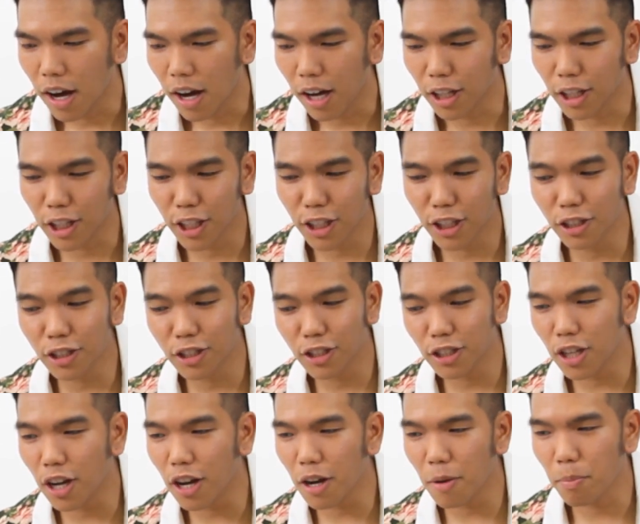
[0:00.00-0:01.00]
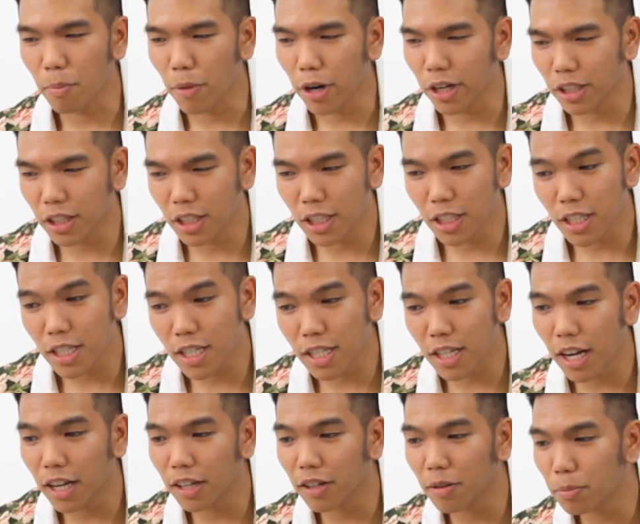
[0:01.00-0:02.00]
A little Doc Martens
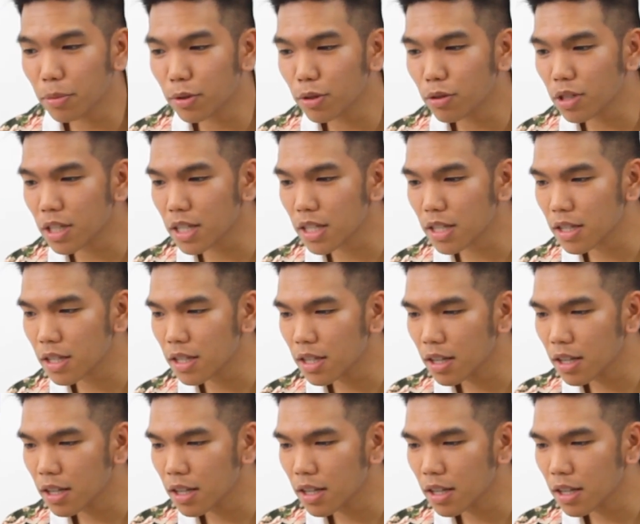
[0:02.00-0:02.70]
kind of boots.